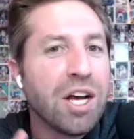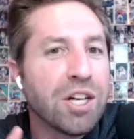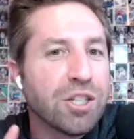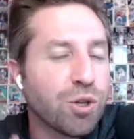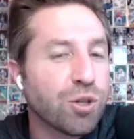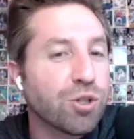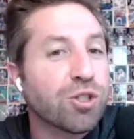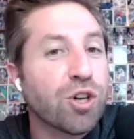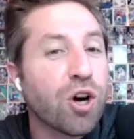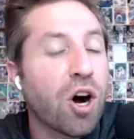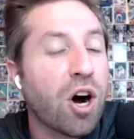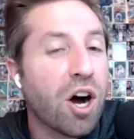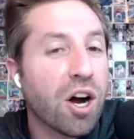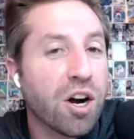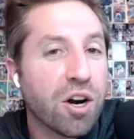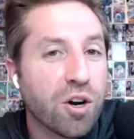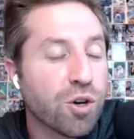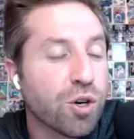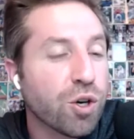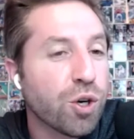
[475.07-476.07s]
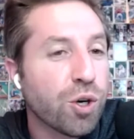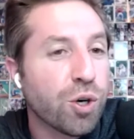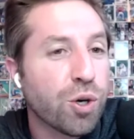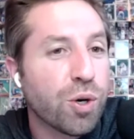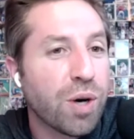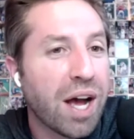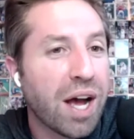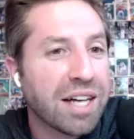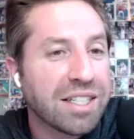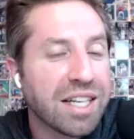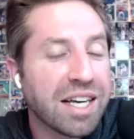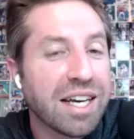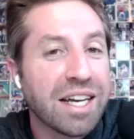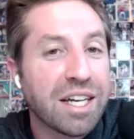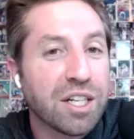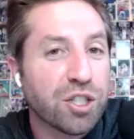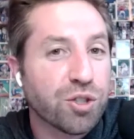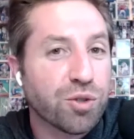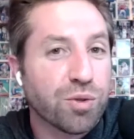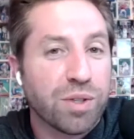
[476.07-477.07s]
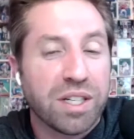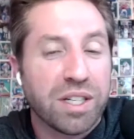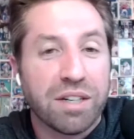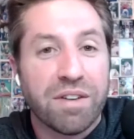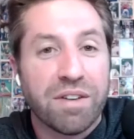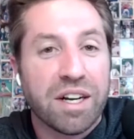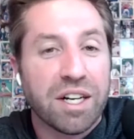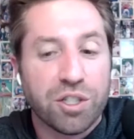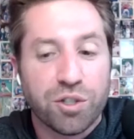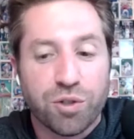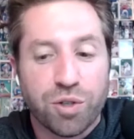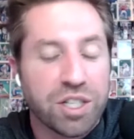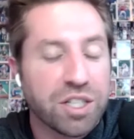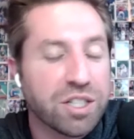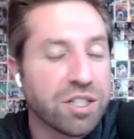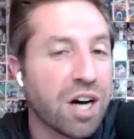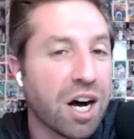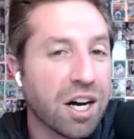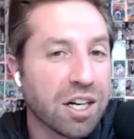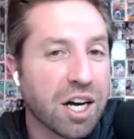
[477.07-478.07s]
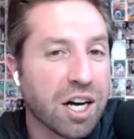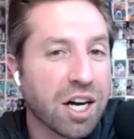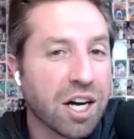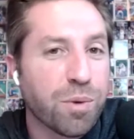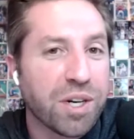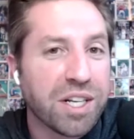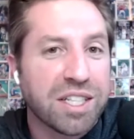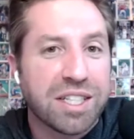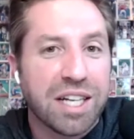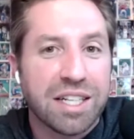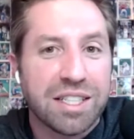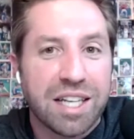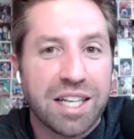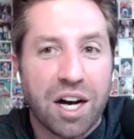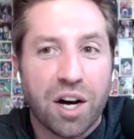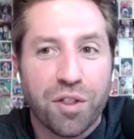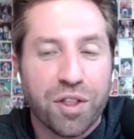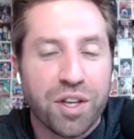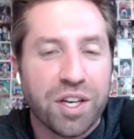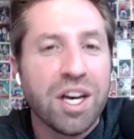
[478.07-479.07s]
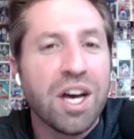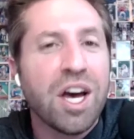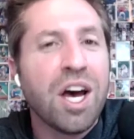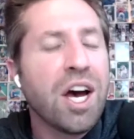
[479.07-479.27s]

So it's Conner, who has a history of injuries, knock on wood, he stays healthy.